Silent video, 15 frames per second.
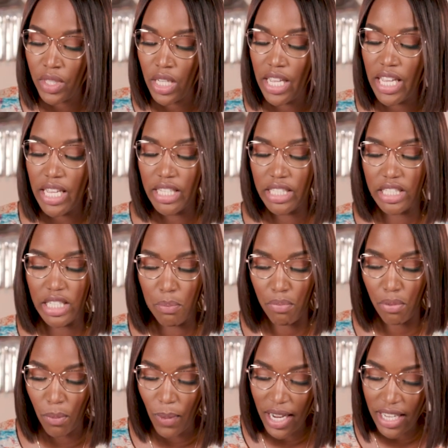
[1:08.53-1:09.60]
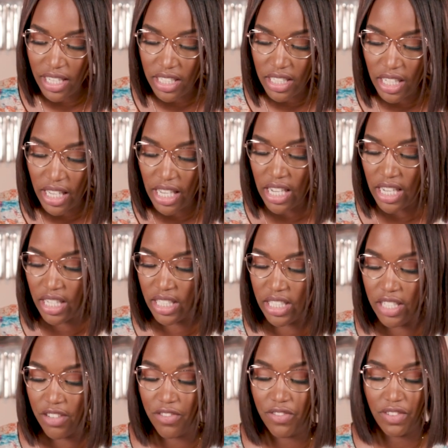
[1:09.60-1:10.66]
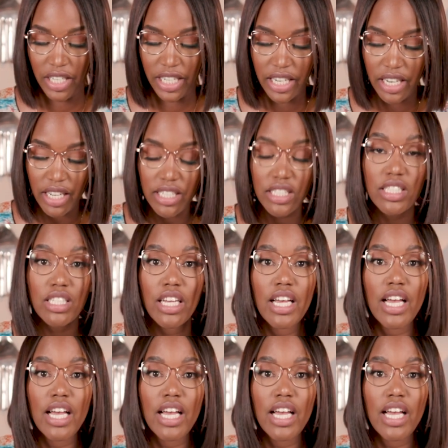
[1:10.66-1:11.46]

He is depressed. He is deflated.